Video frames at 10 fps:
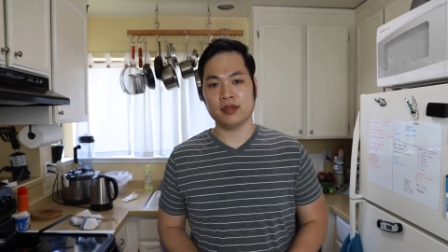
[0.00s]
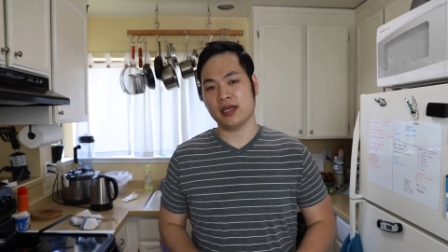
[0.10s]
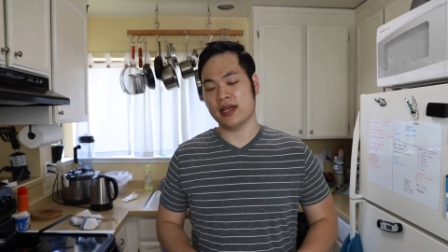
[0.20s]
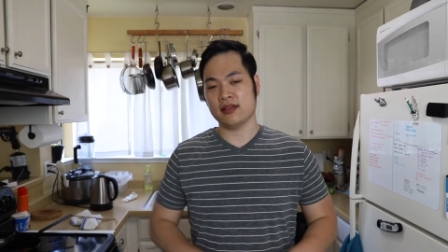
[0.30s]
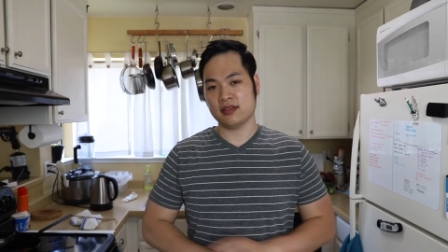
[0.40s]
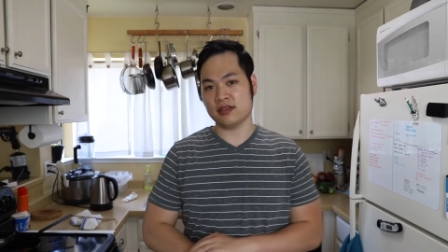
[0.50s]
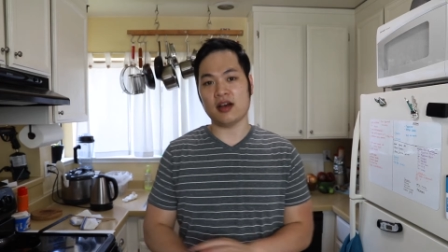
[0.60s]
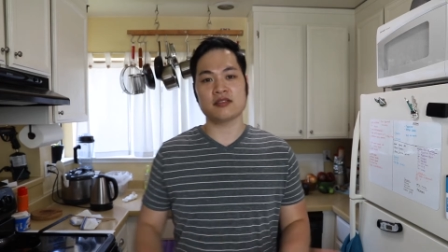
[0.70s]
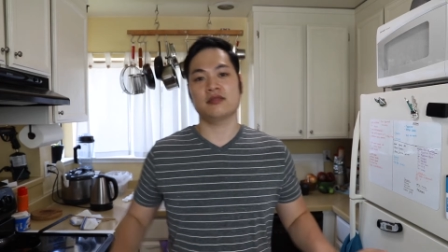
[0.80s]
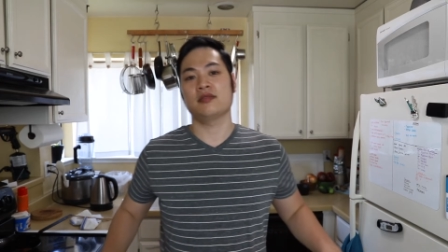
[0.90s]
Again, this is
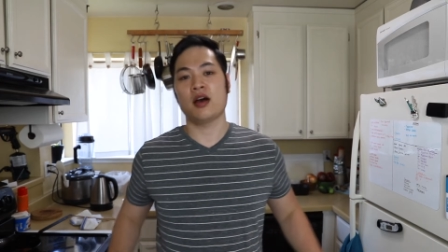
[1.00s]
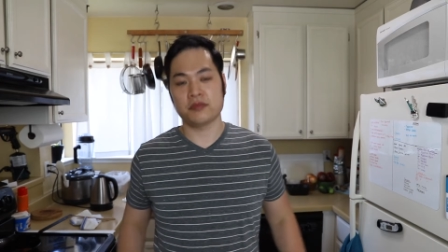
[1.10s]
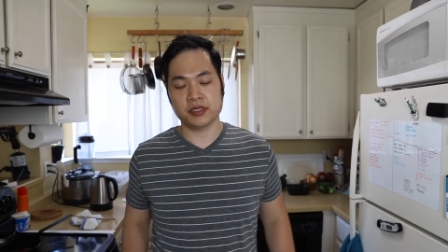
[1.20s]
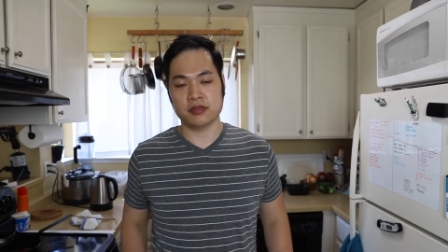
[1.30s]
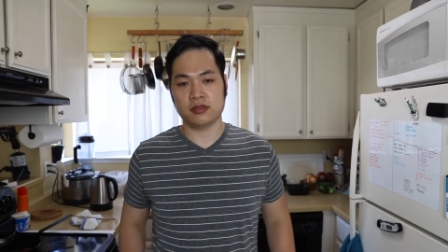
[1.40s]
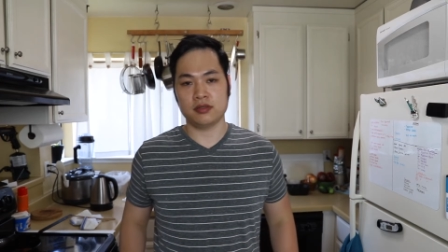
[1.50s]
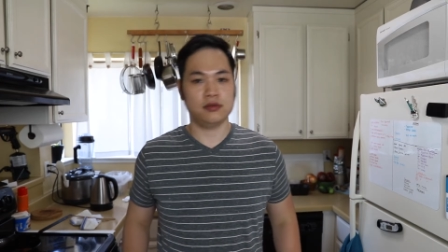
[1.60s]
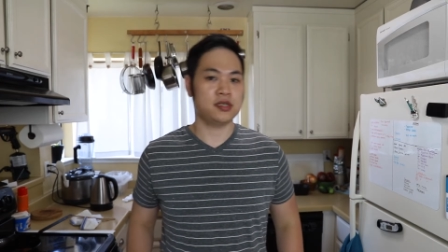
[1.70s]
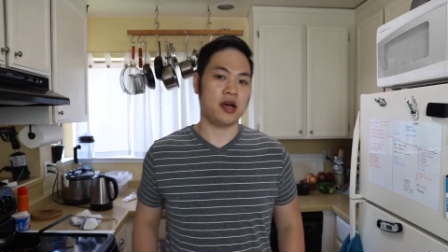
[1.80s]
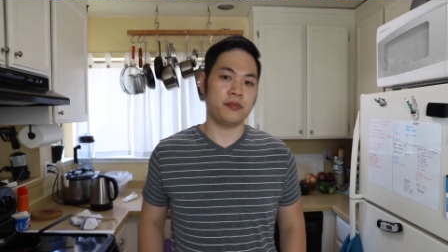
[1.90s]
also an optional
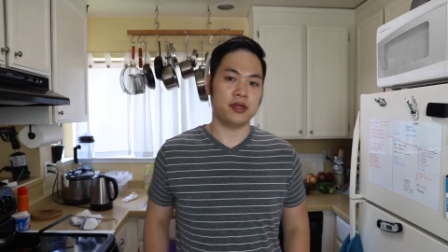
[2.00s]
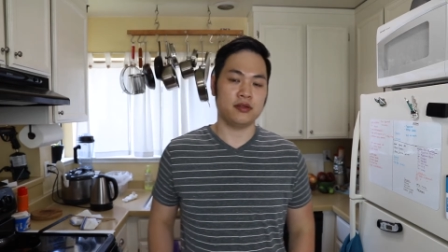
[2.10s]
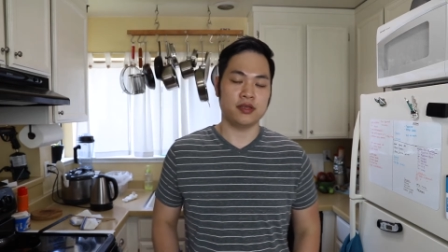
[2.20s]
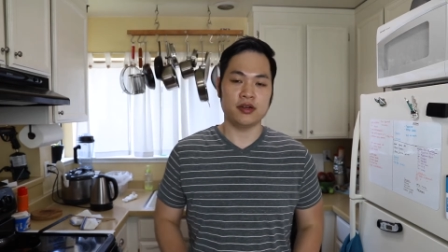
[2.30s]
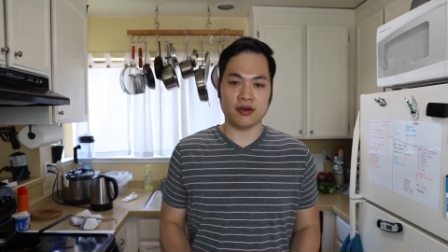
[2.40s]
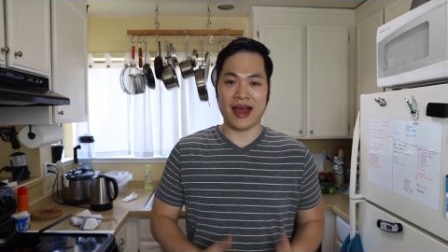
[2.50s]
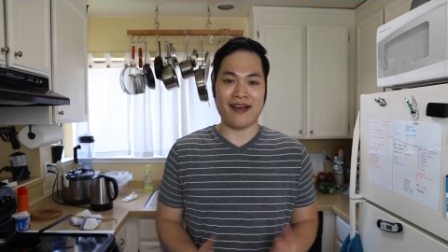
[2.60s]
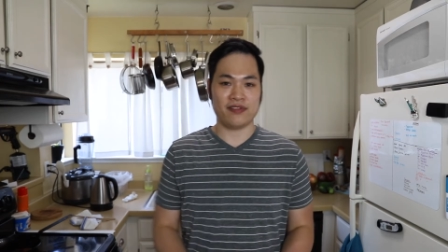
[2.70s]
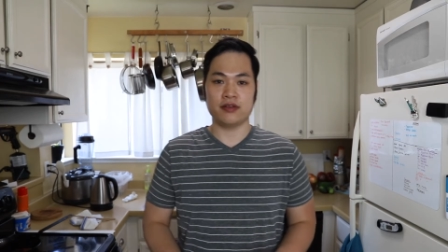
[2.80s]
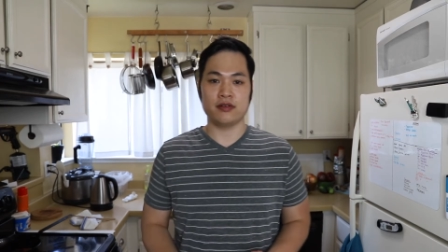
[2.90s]
topping. You don't
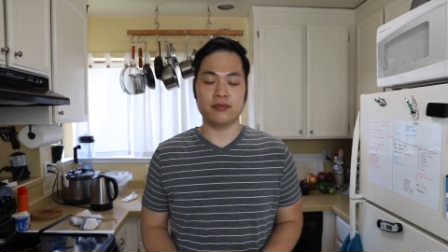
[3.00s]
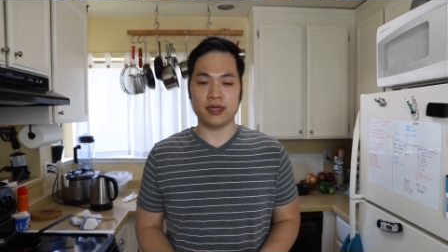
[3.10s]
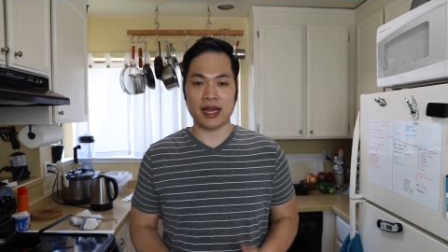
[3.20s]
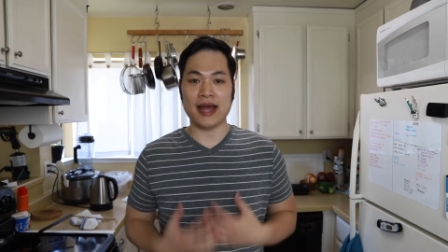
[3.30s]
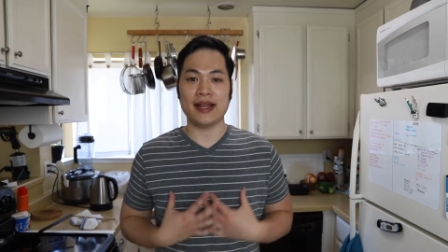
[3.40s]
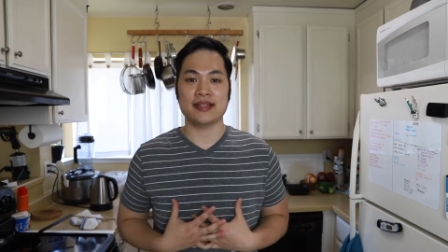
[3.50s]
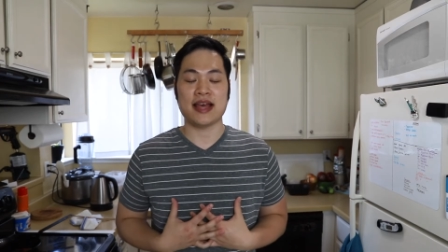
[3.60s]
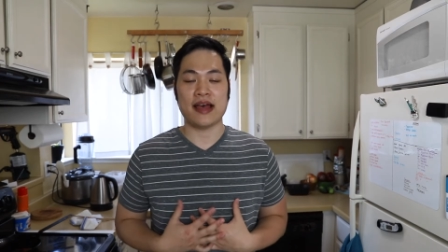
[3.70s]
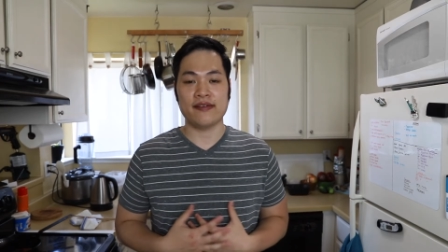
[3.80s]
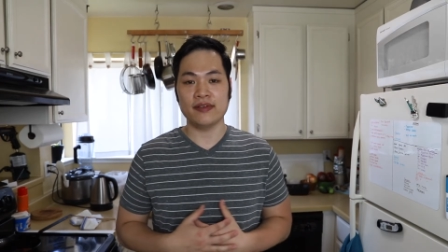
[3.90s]
have to do it, but I like to
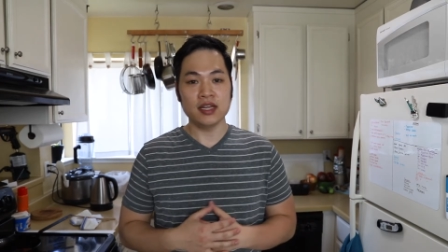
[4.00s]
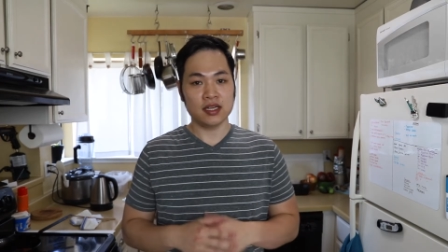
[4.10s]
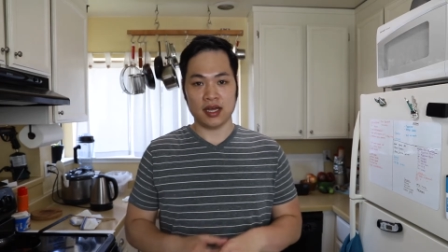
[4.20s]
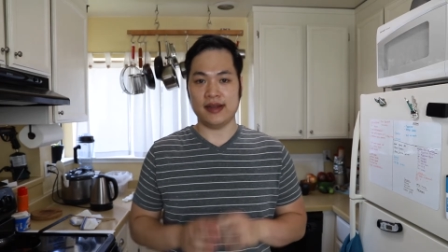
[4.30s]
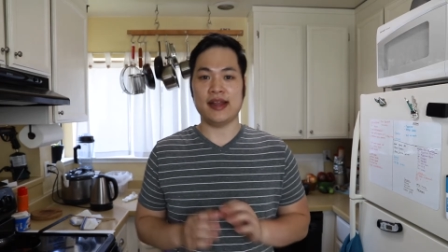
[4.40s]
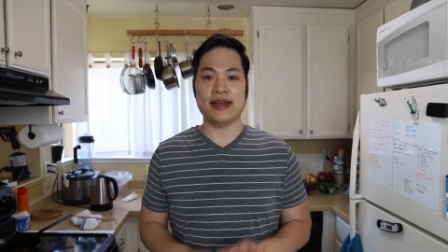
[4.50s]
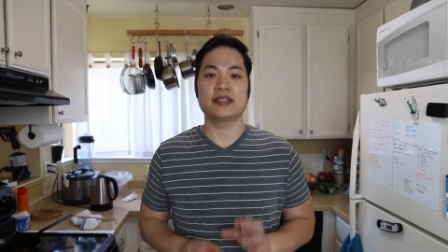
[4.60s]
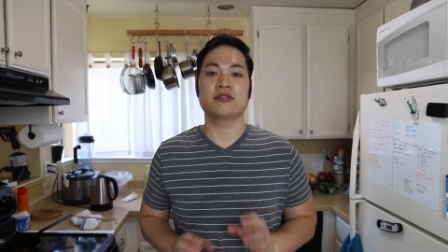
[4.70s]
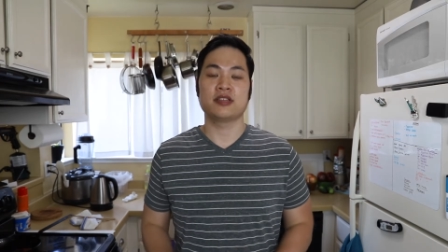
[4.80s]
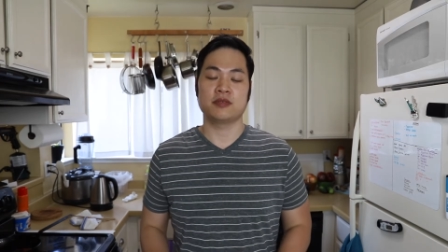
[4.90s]
have a nice
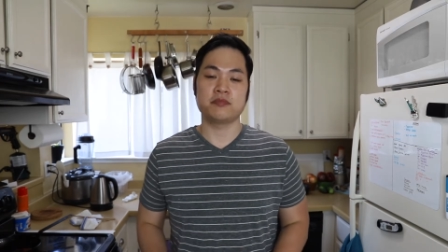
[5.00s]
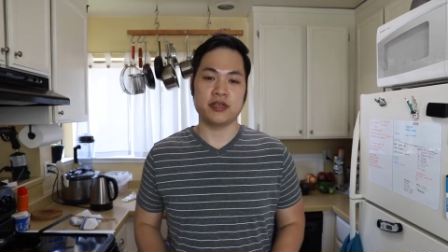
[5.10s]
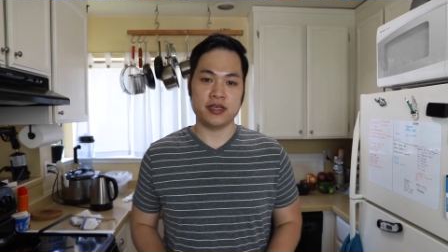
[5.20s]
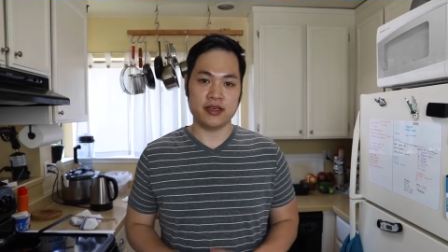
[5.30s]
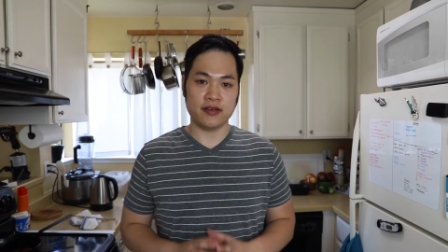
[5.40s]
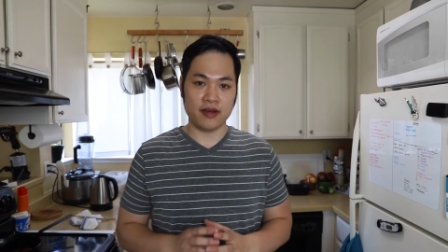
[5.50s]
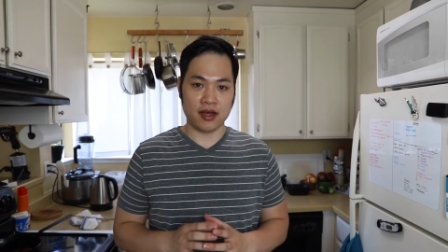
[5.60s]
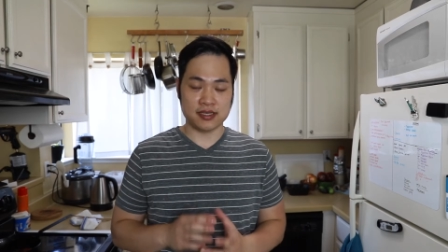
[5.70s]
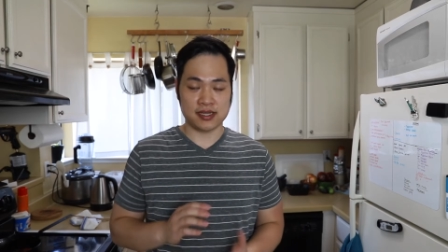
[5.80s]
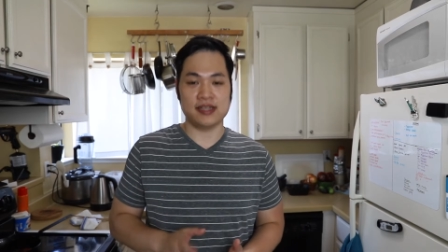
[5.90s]
crispy
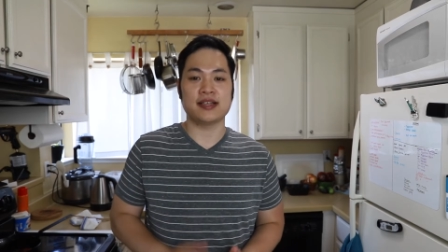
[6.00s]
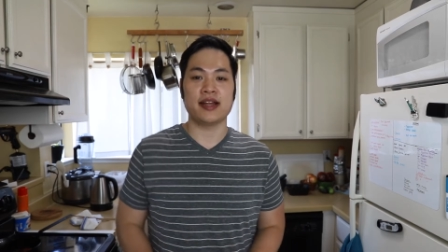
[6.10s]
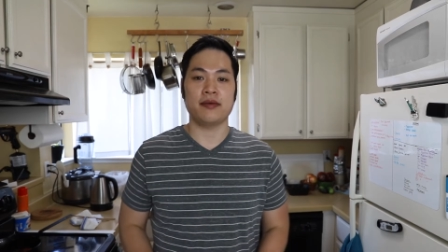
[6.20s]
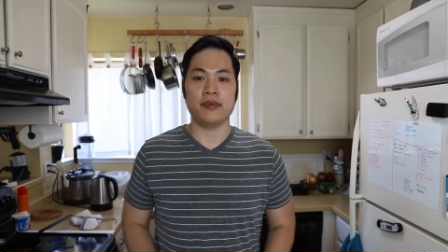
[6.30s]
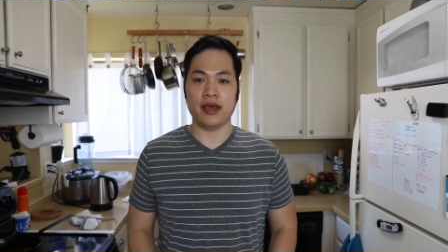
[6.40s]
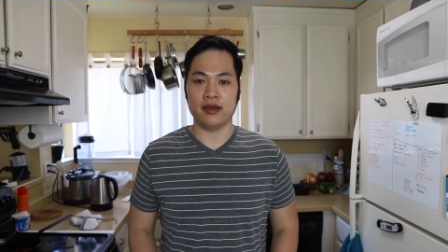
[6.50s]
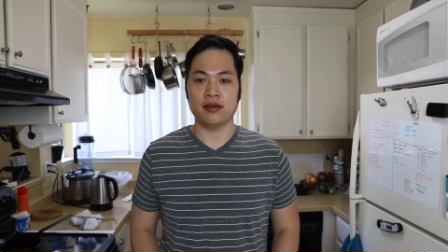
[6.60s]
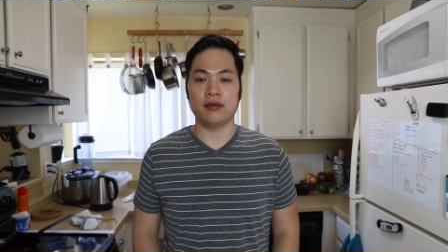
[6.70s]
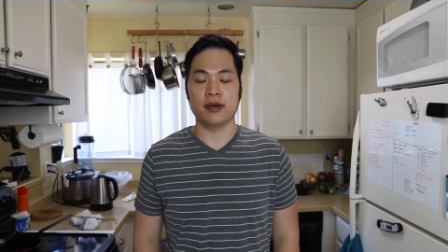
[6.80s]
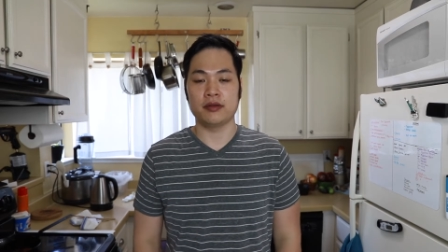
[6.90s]
uh, sunny side up egg
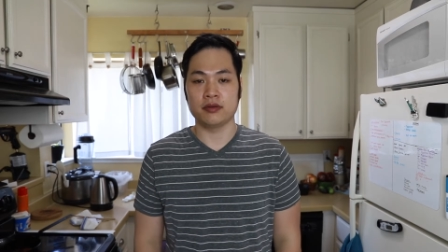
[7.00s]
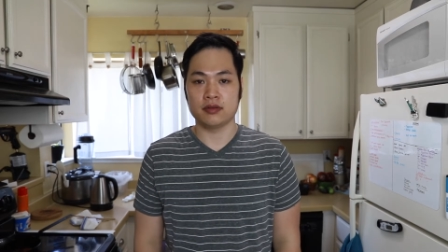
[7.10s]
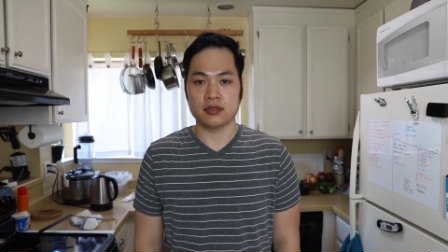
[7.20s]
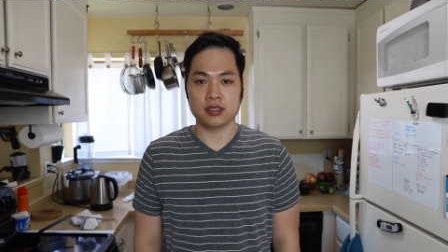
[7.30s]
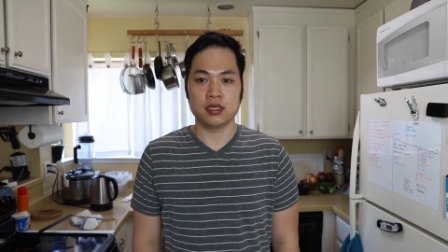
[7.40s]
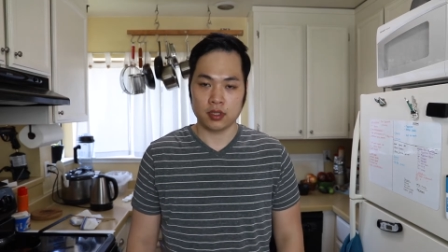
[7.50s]
on my noodles.